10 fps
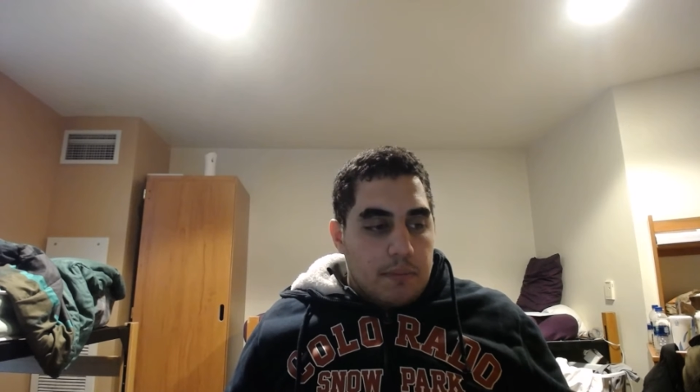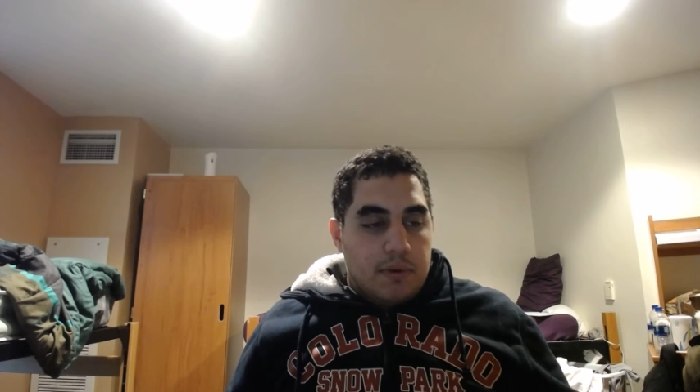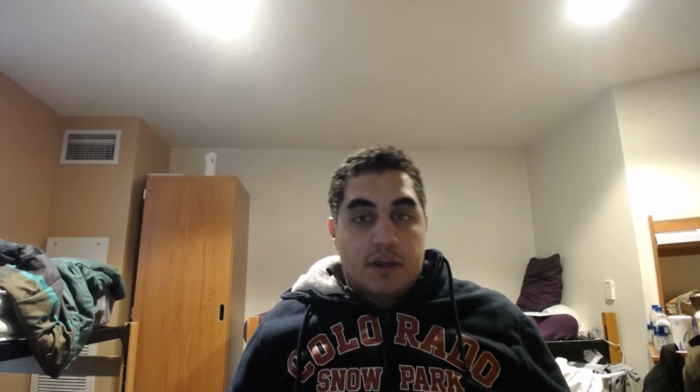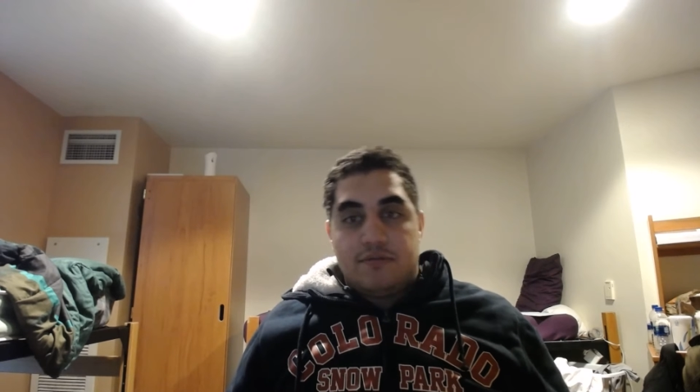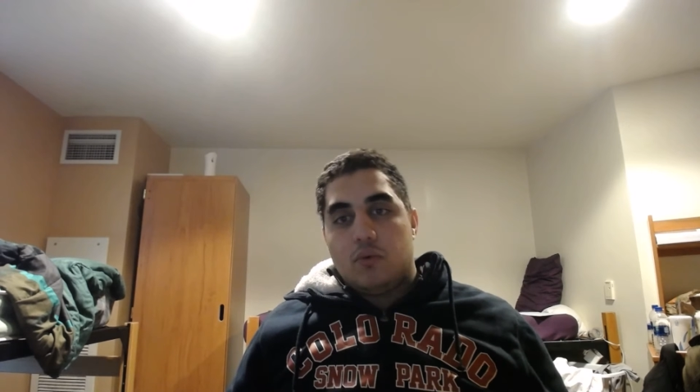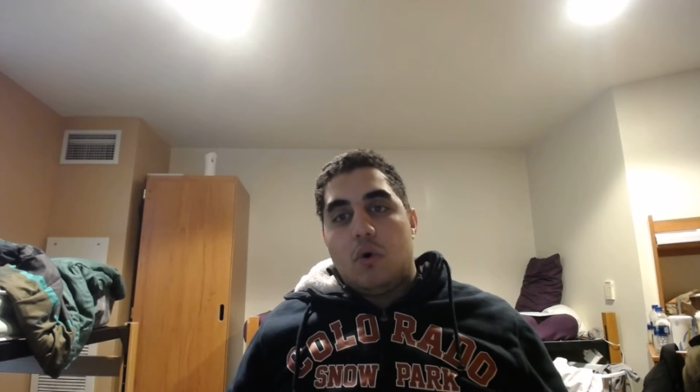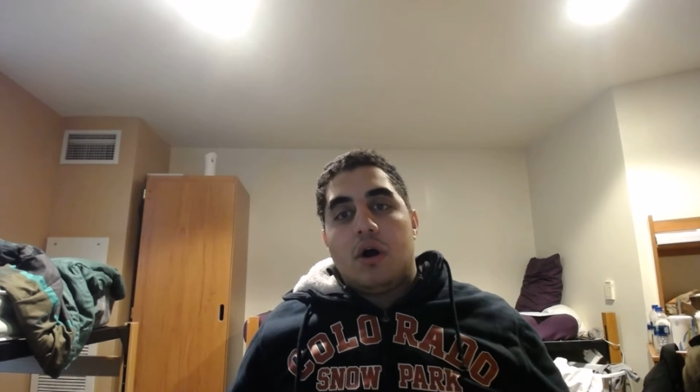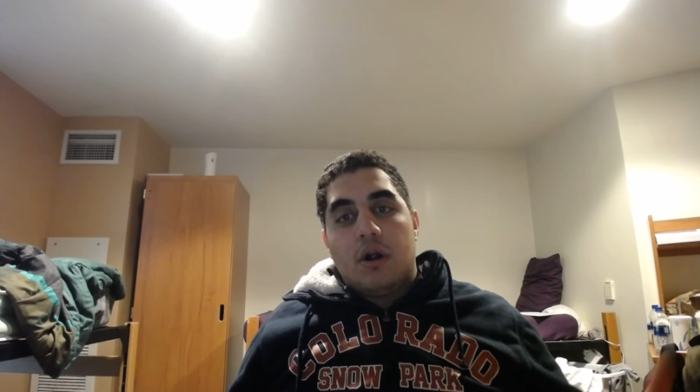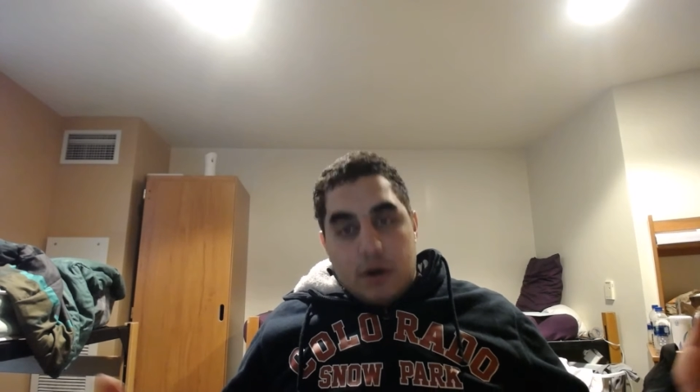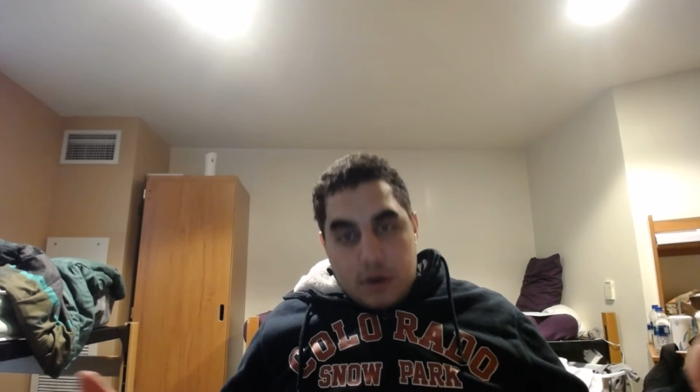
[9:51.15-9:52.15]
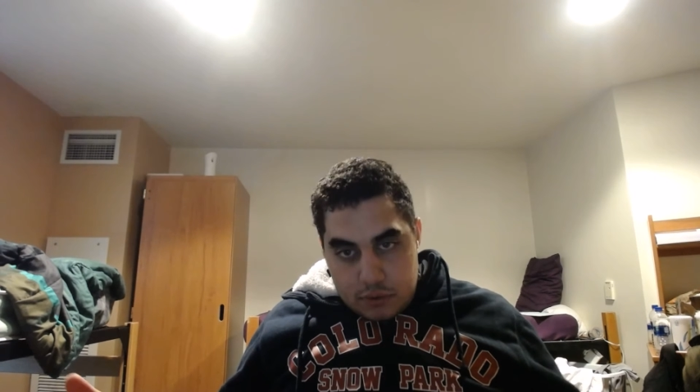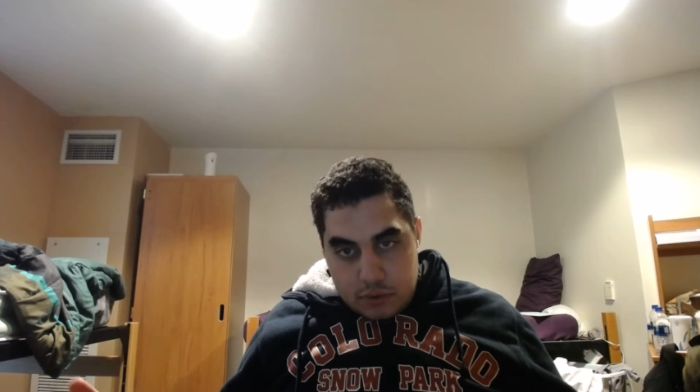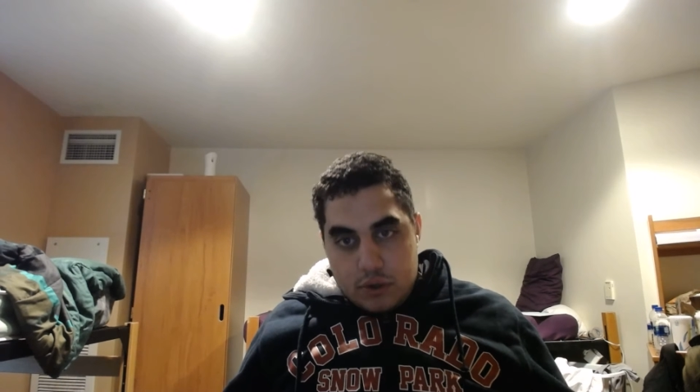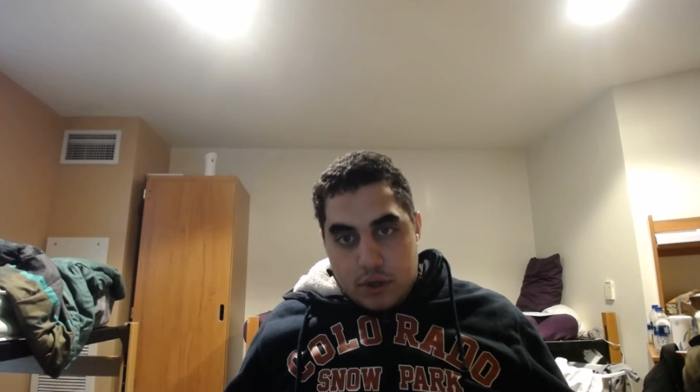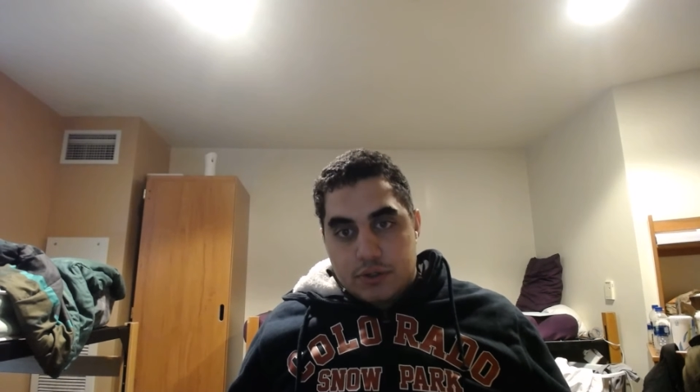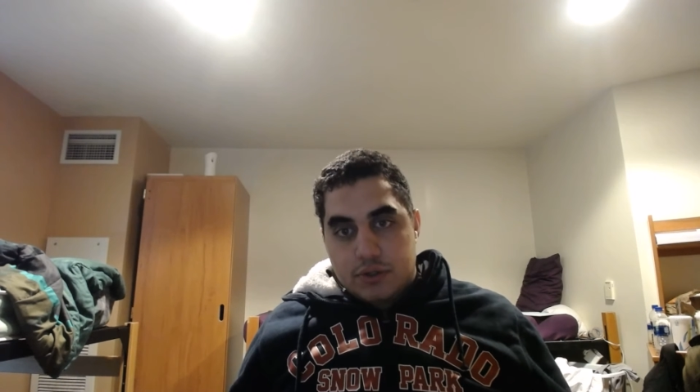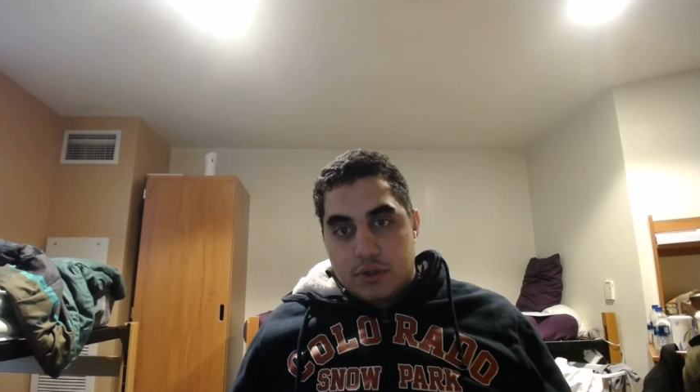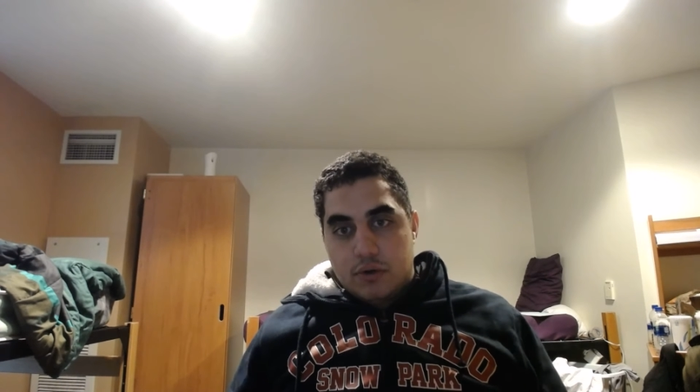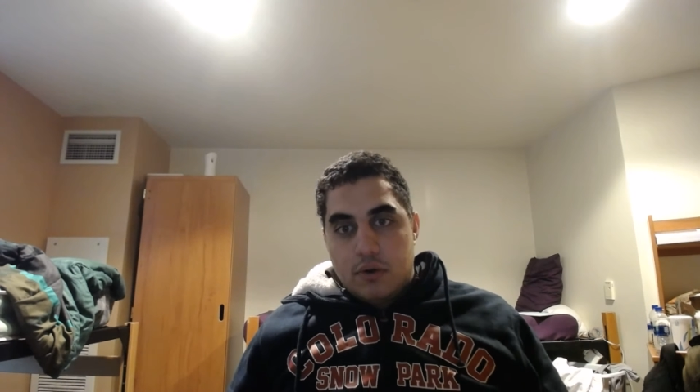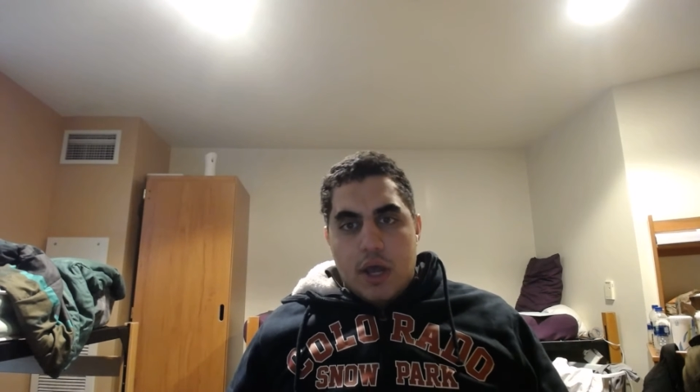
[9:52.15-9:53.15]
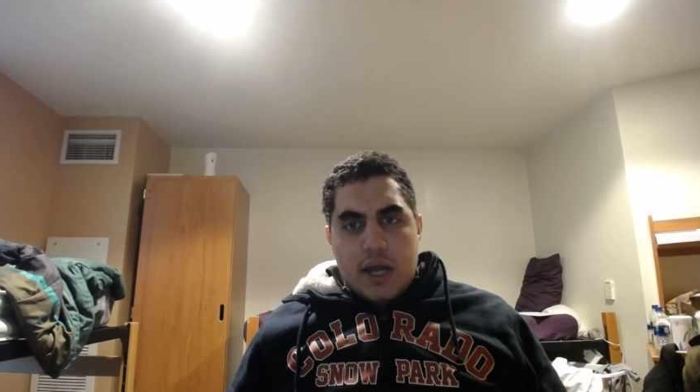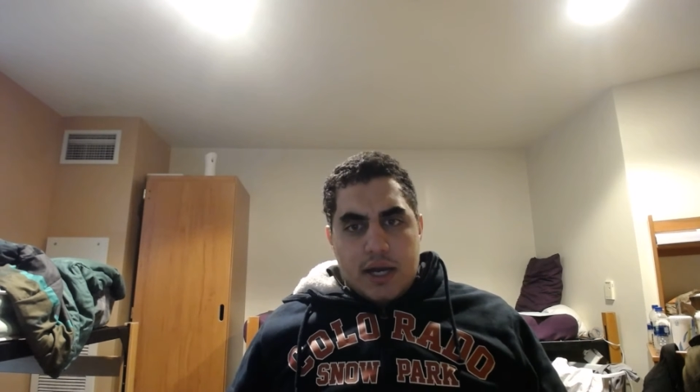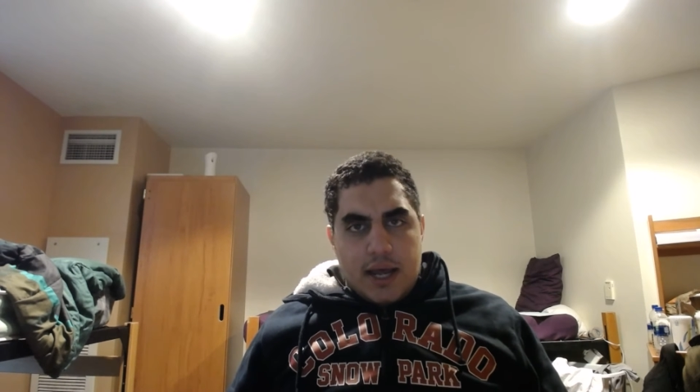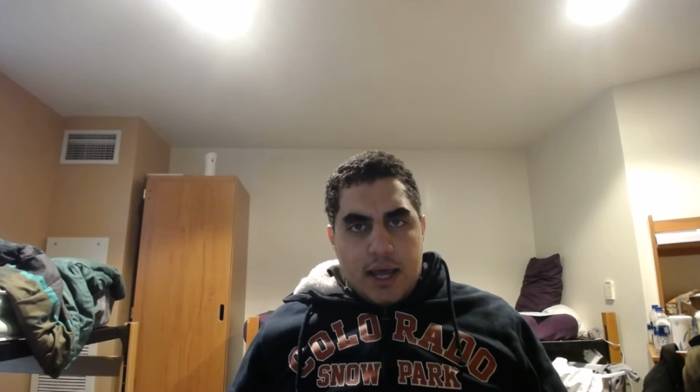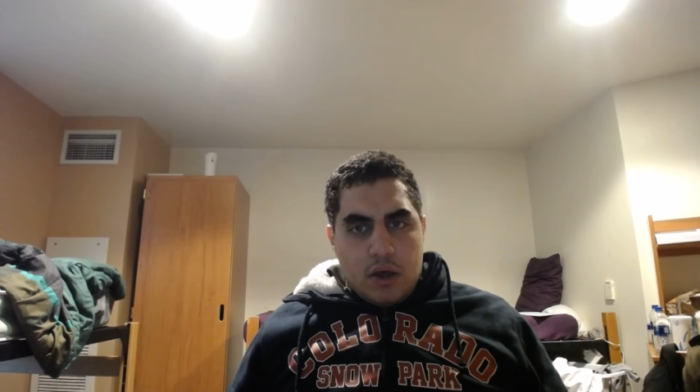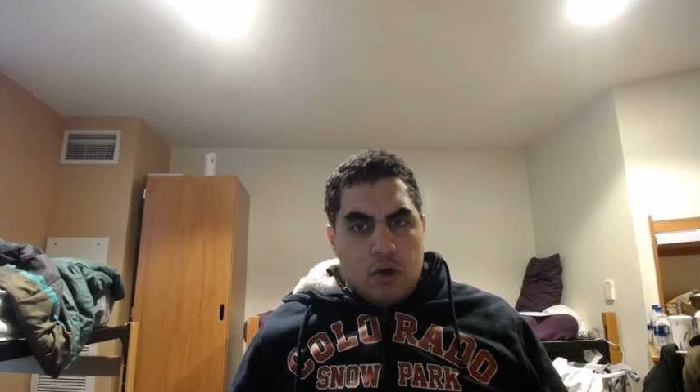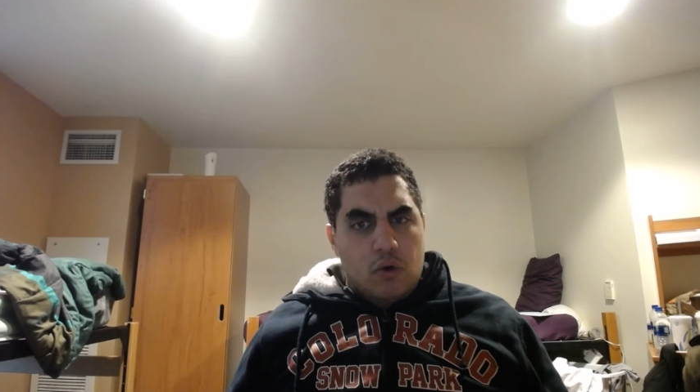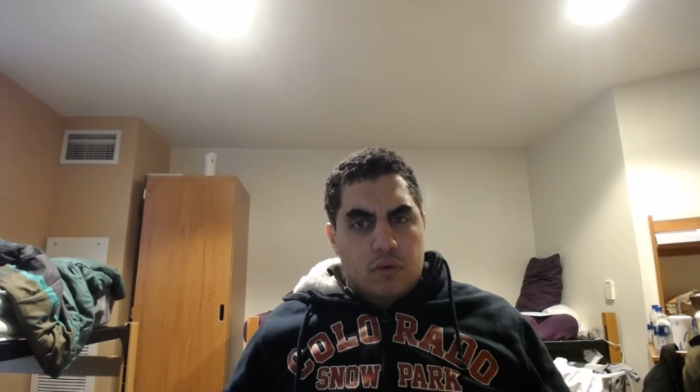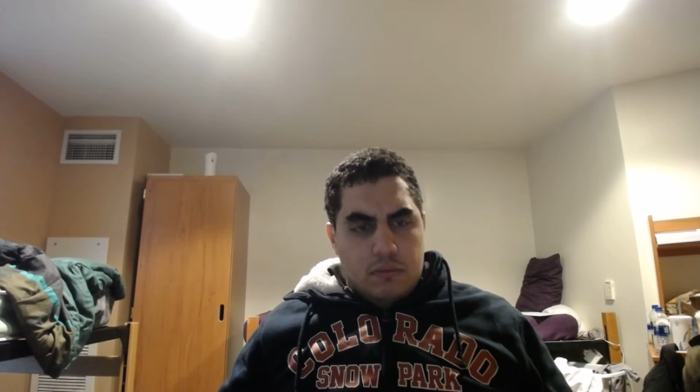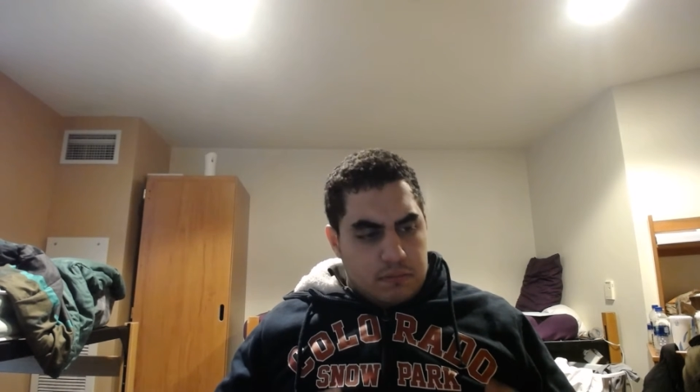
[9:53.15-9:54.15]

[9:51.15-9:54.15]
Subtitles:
But if you are, kudos to you. Now,